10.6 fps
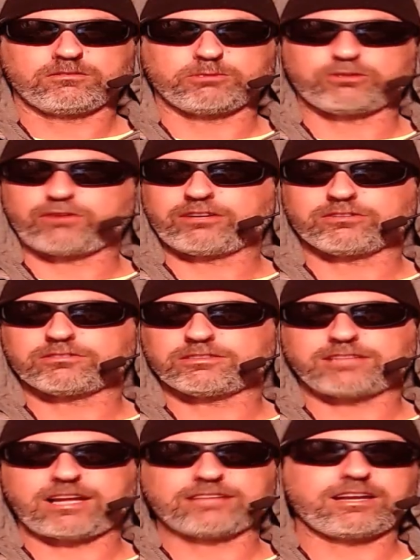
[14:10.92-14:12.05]
McGregor is
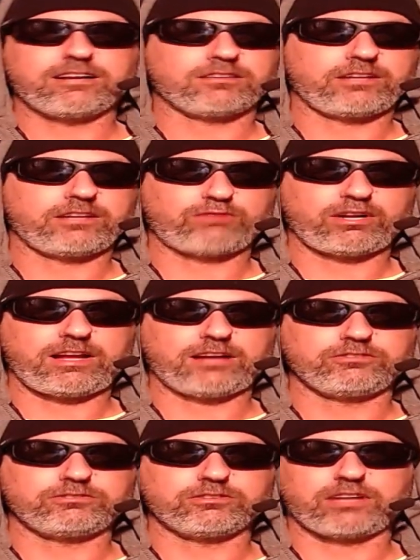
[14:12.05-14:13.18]
not there in life right now.
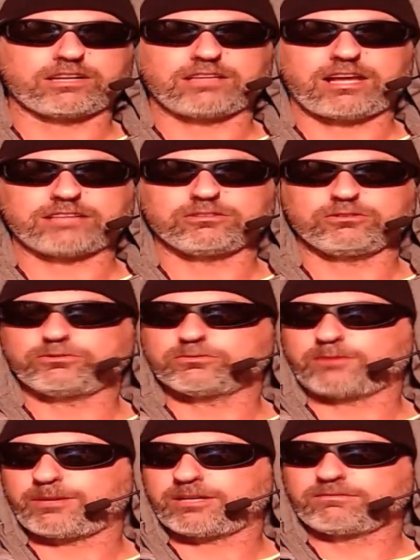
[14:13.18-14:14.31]
You still got a lot to lose, my
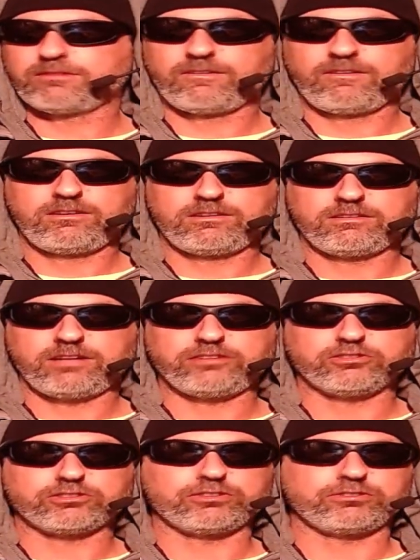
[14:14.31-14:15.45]
man. And
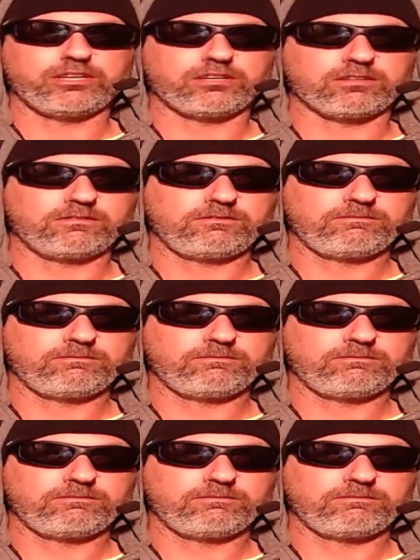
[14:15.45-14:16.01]
you're still young.